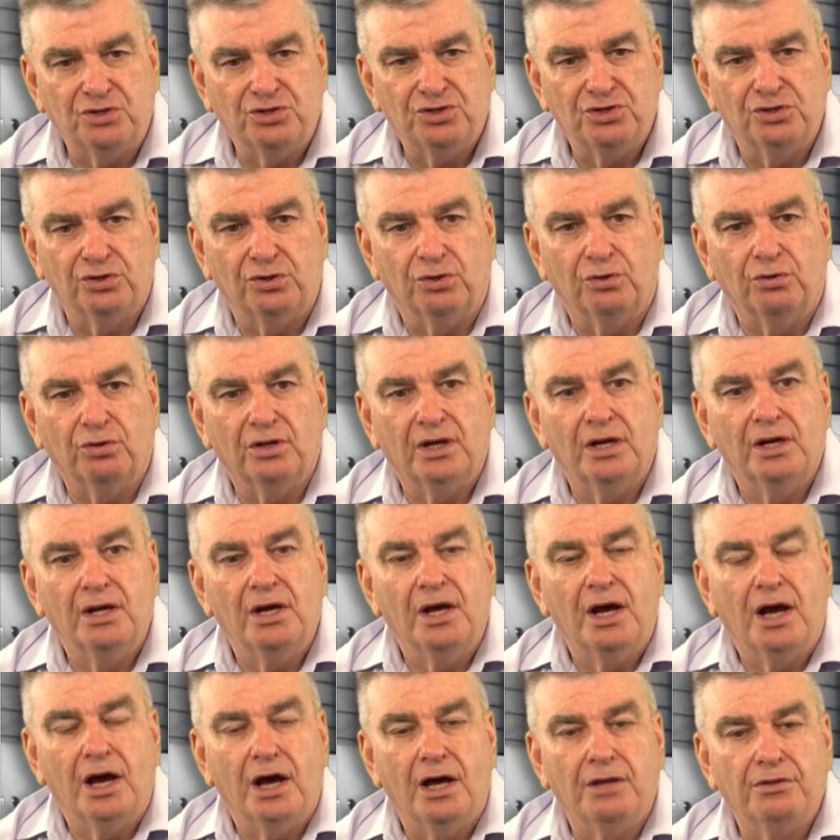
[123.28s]
tool,
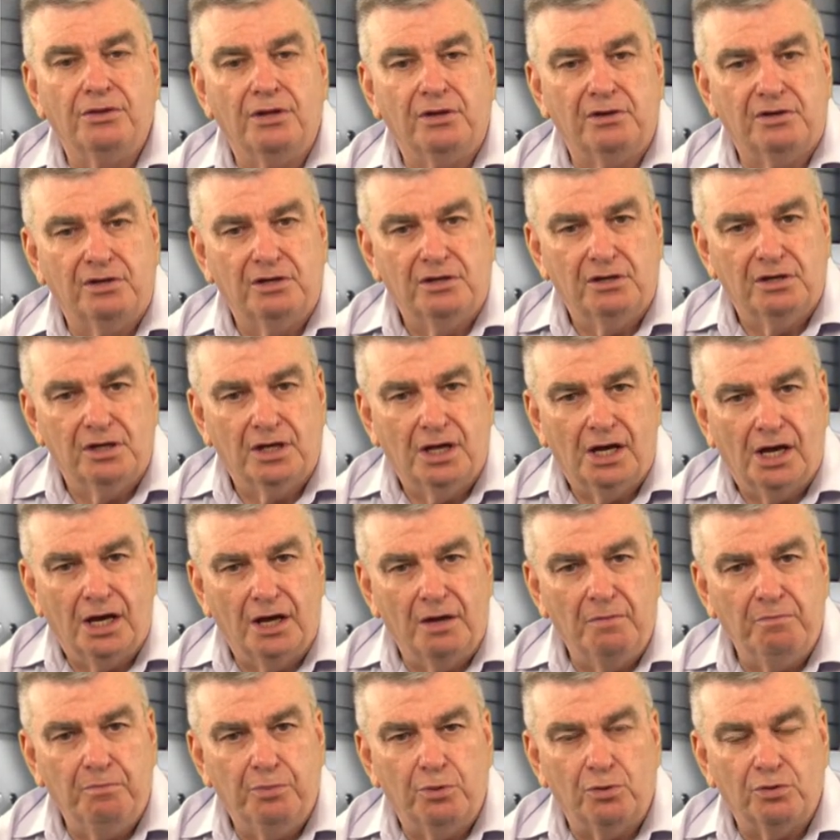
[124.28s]
and the
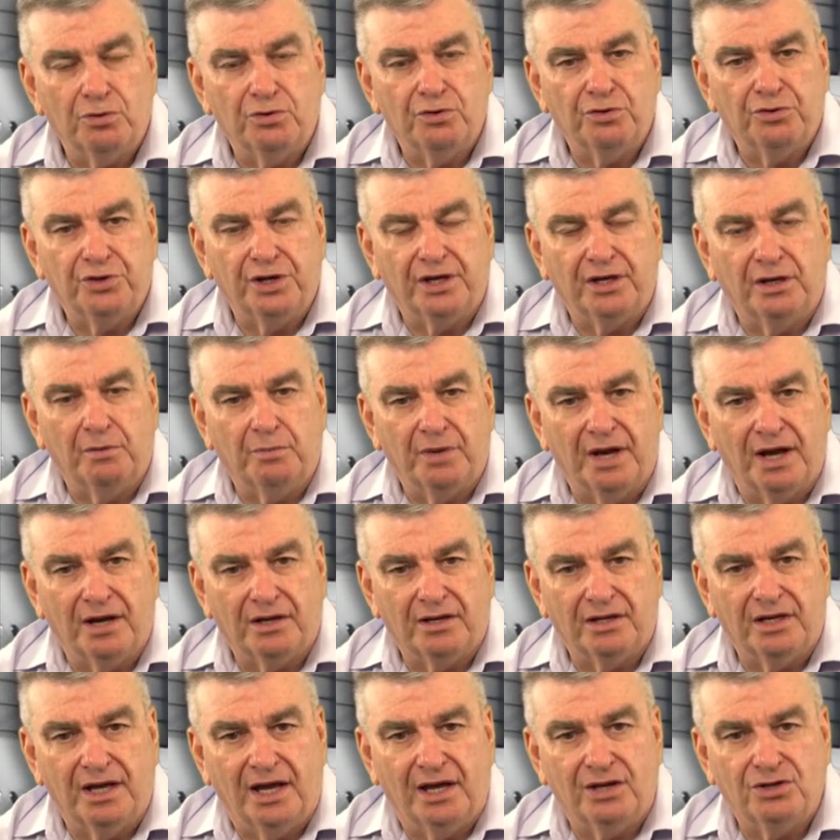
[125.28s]
important thing
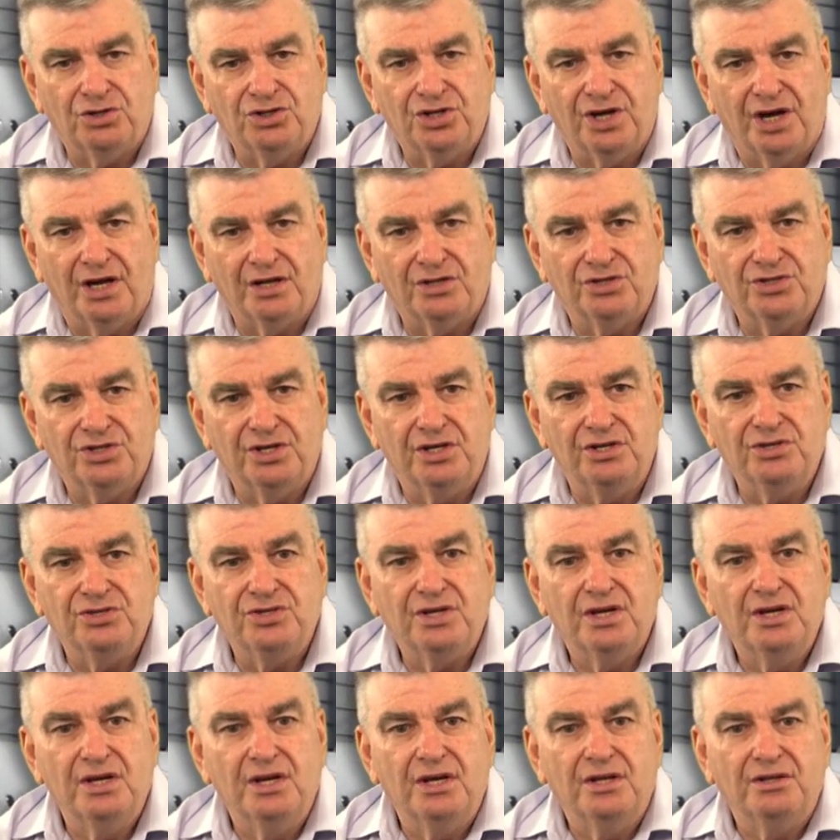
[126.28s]
about Gantt charts is
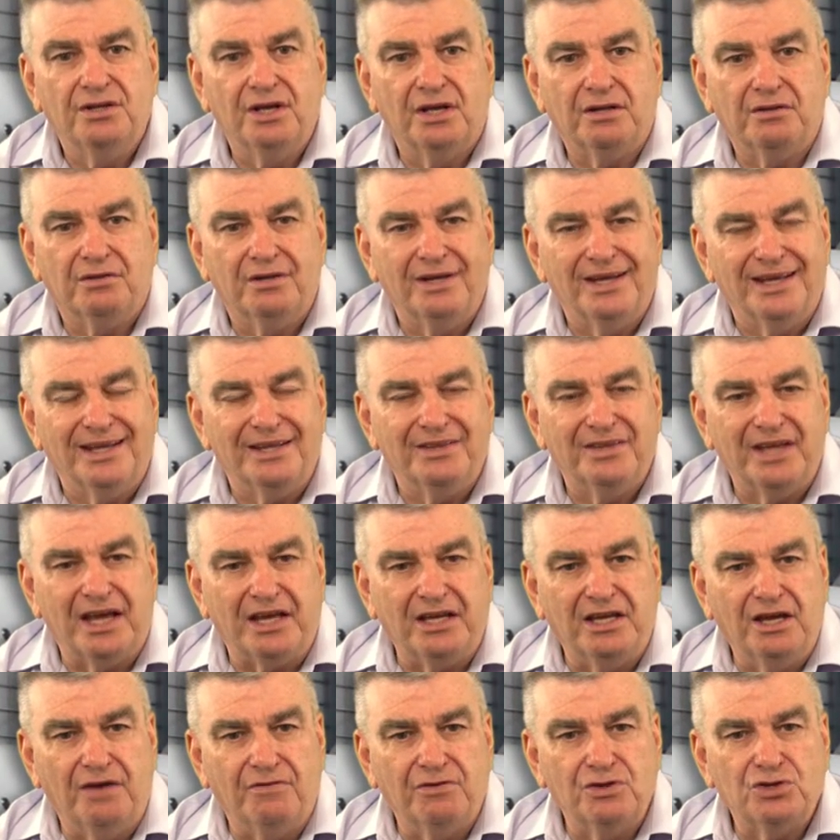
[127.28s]
that they
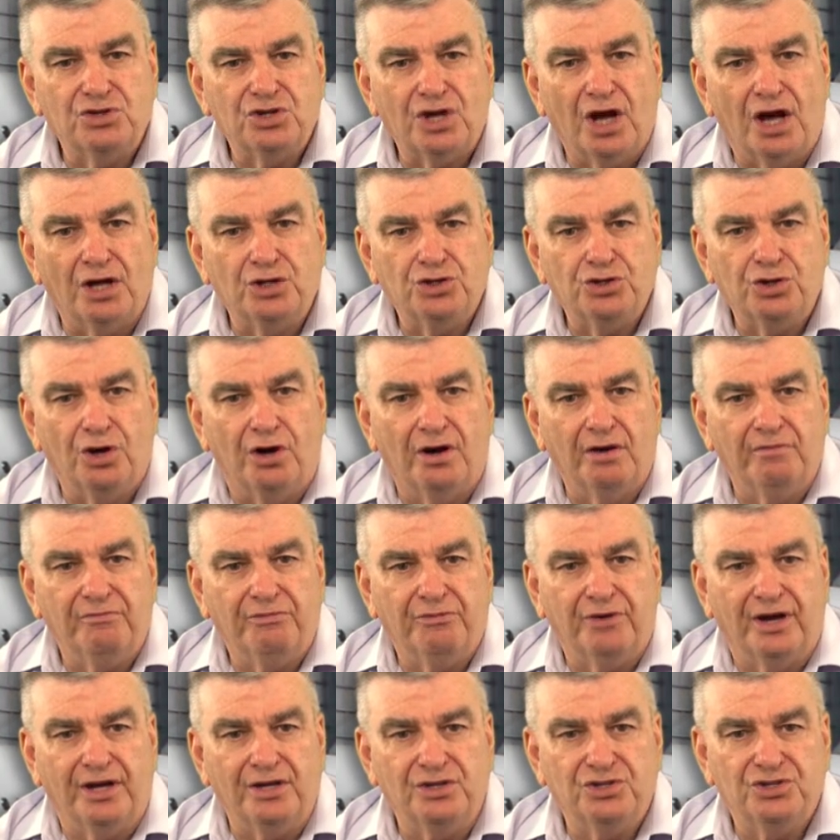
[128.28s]
give us a
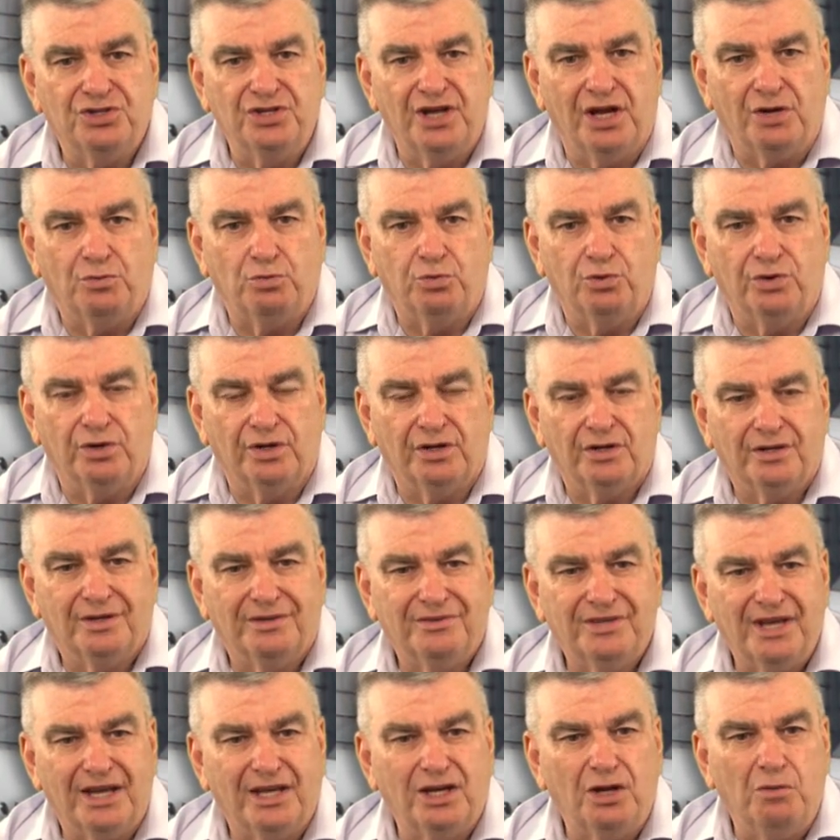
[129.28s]
time-phase network.
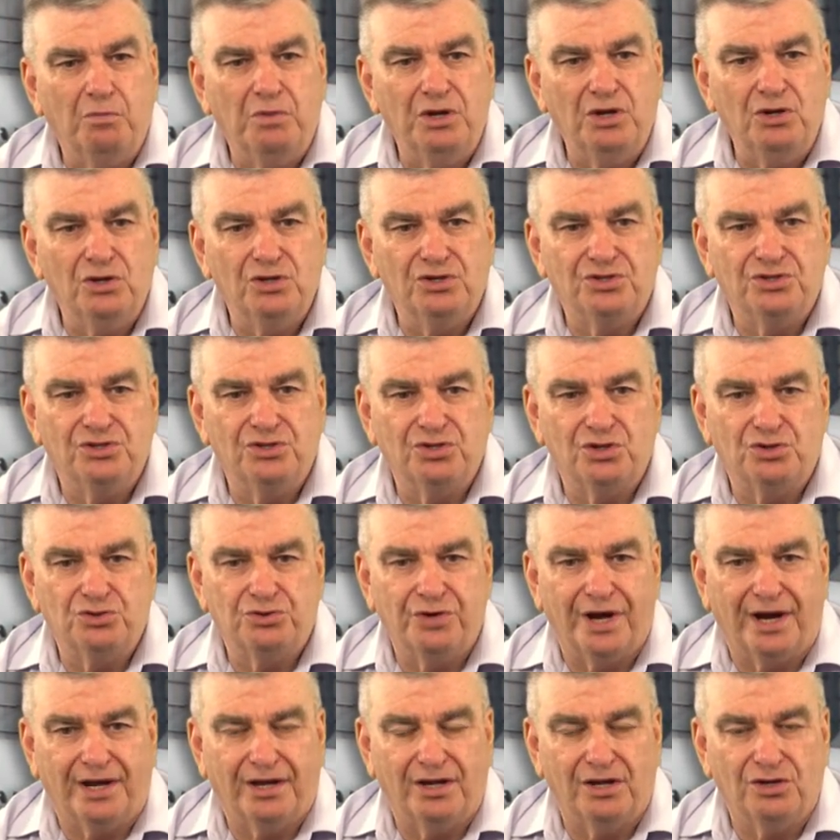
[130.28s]
They can be used as a
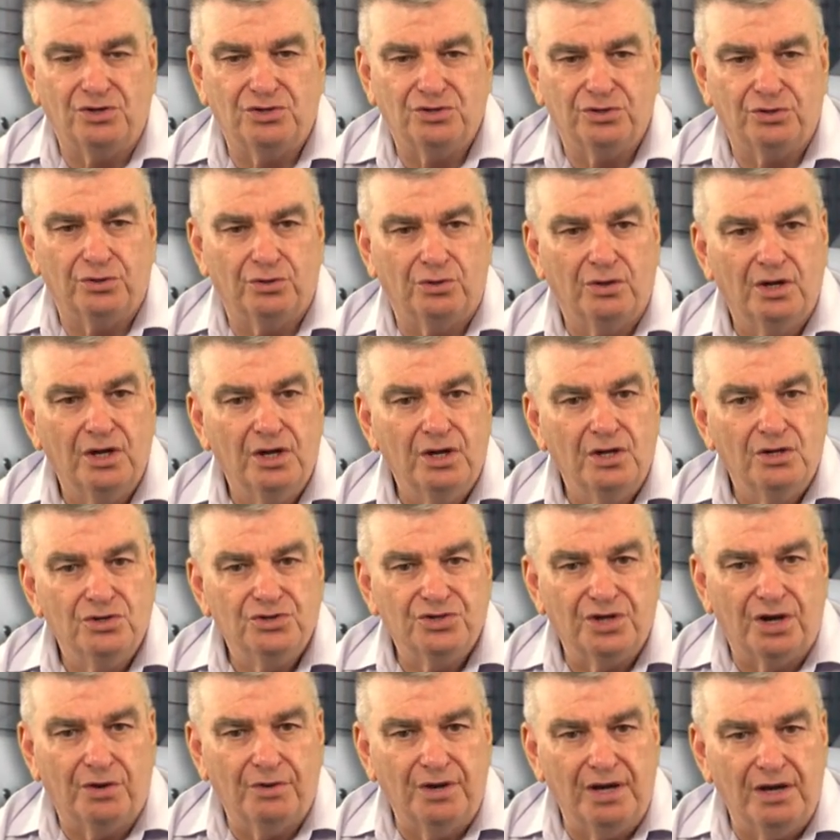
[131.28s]
tracking tool.
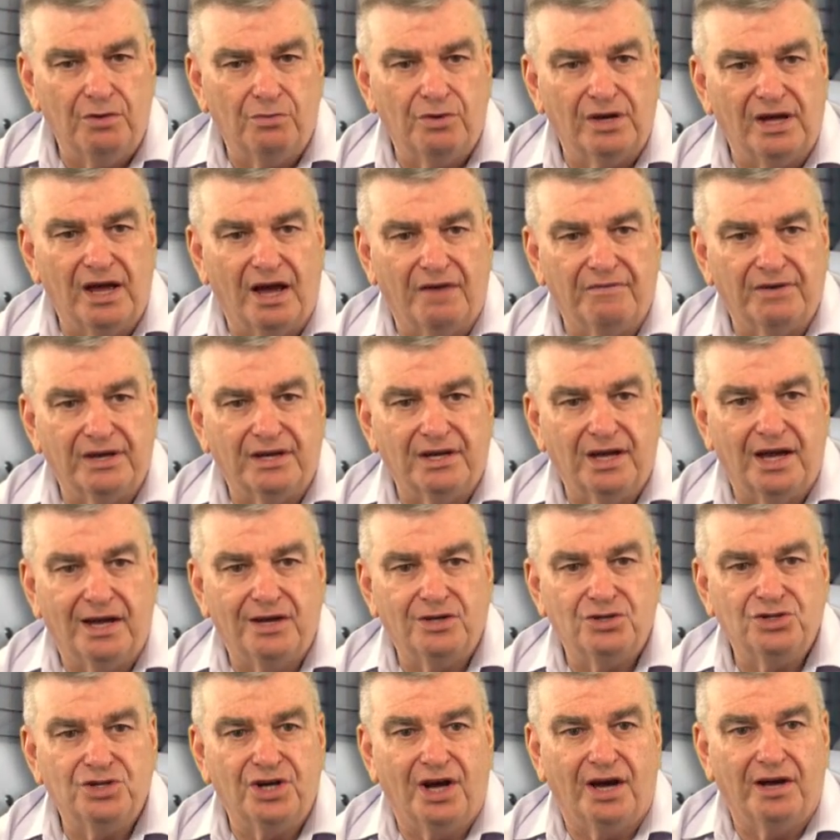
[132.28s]
So here we have a
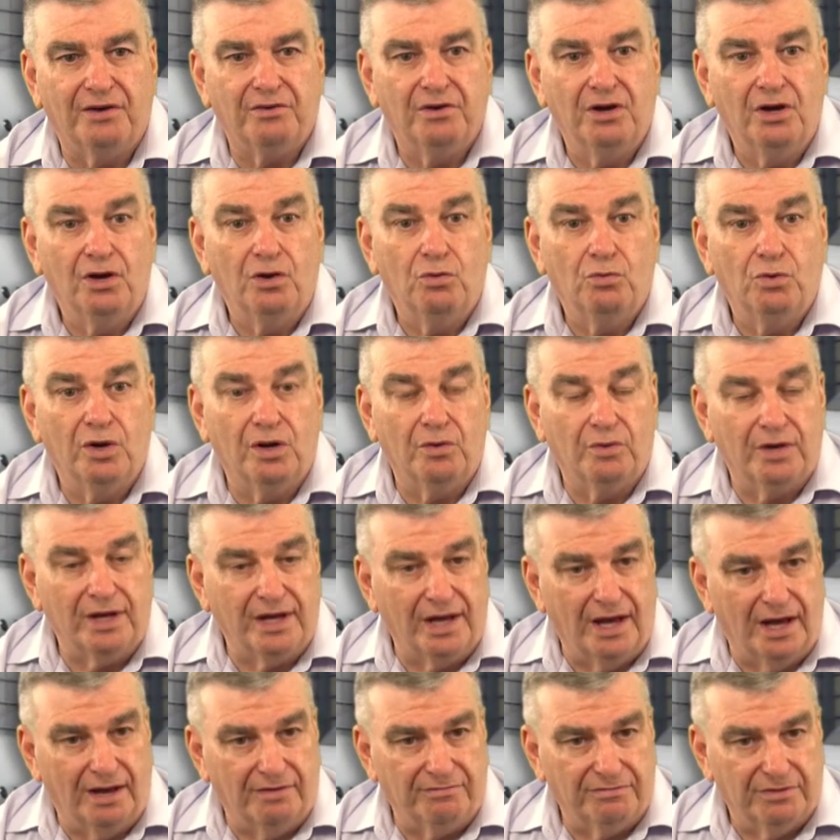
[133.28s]
Gantt chart where we
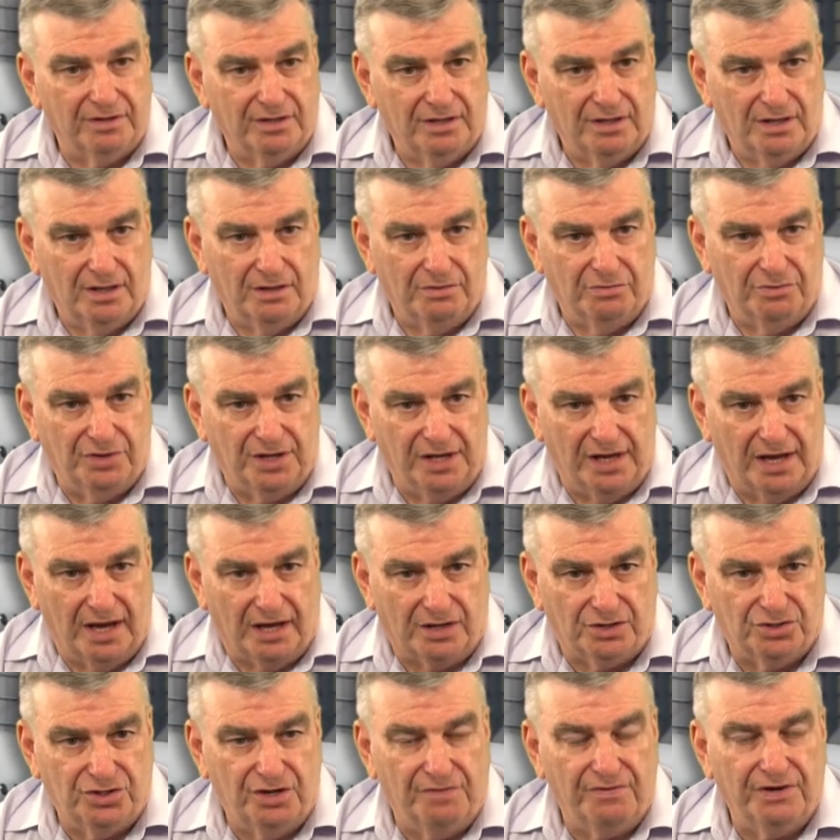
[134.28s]
have the
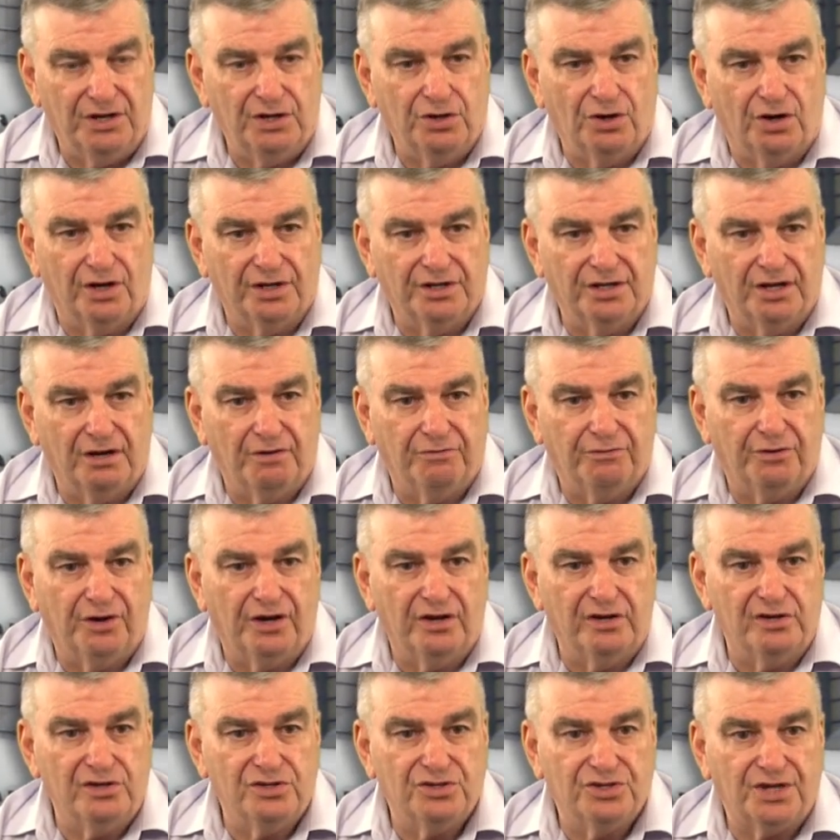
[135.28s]
activity
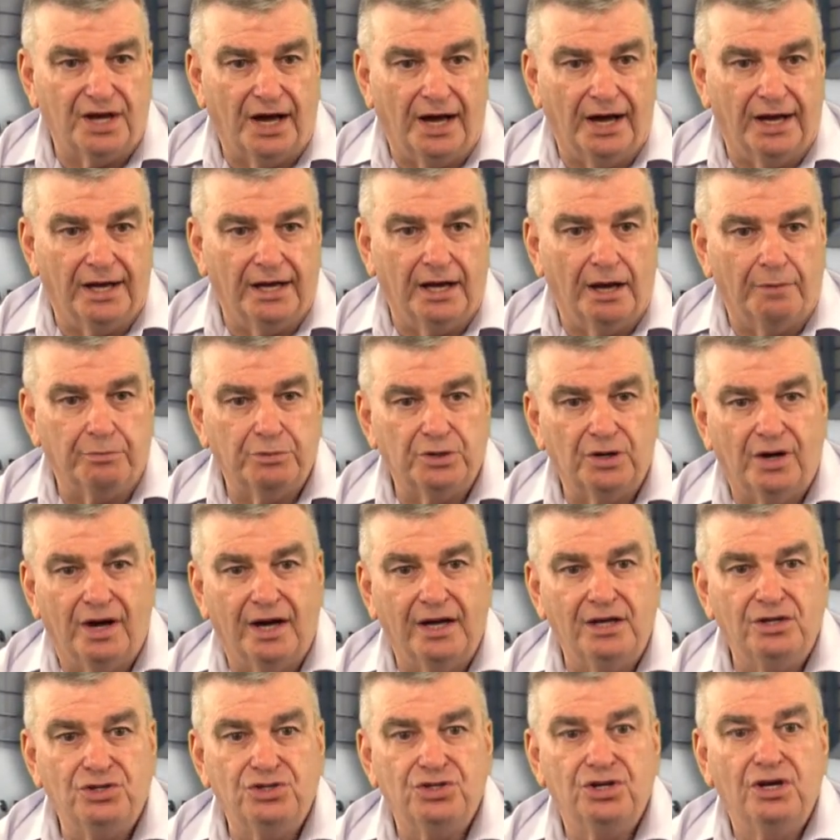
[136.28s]
identifiers, A up to
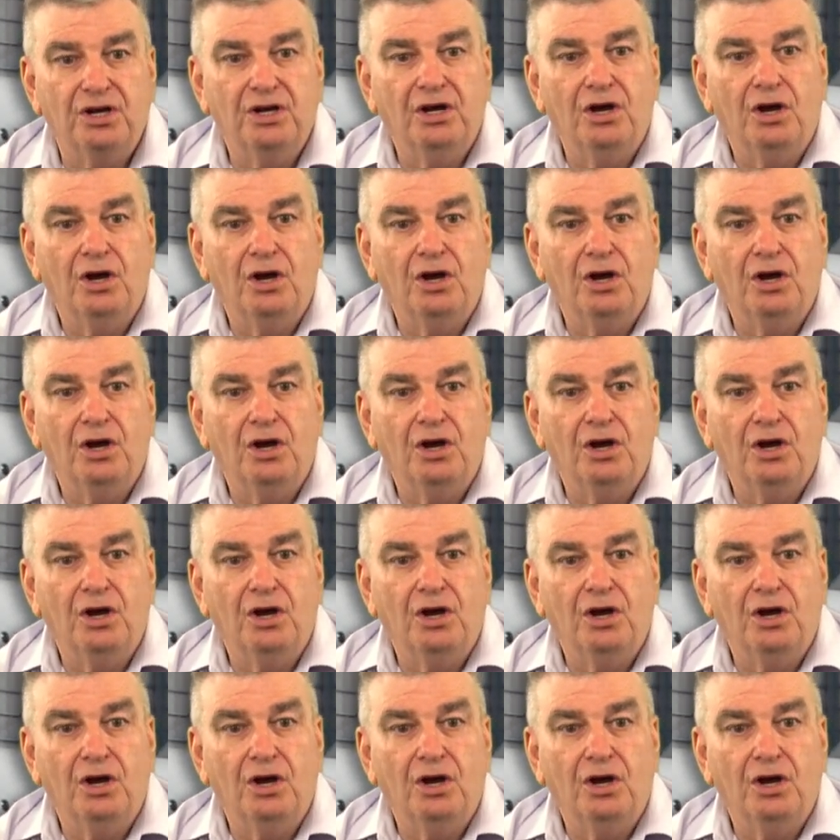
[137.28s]
H.